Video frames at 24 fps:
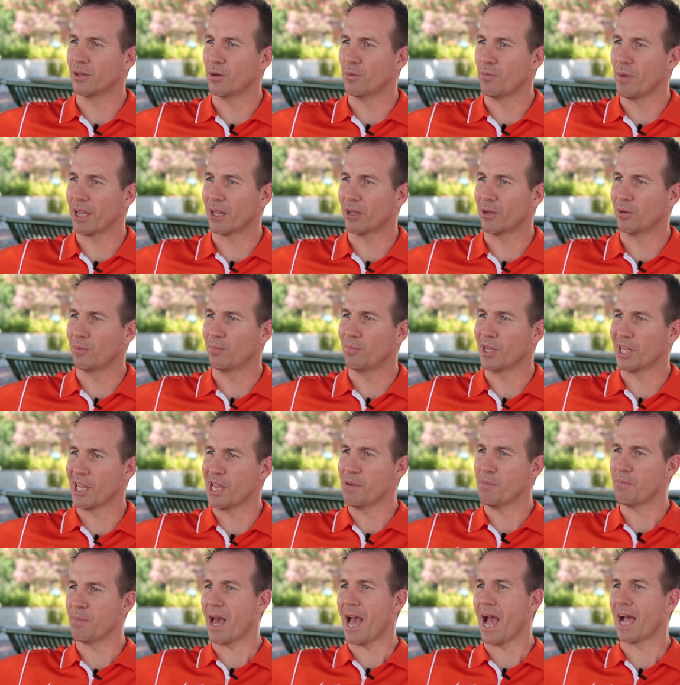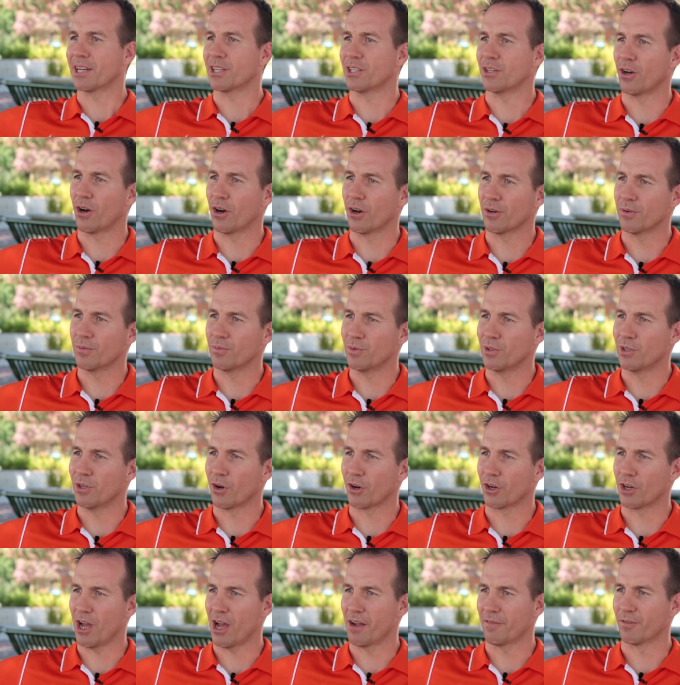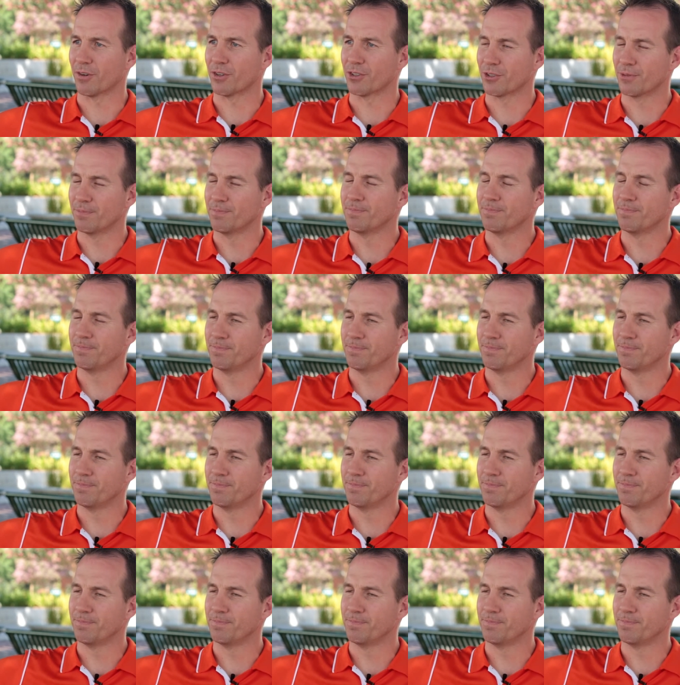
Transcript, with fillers: make a big impact in our, in our conference.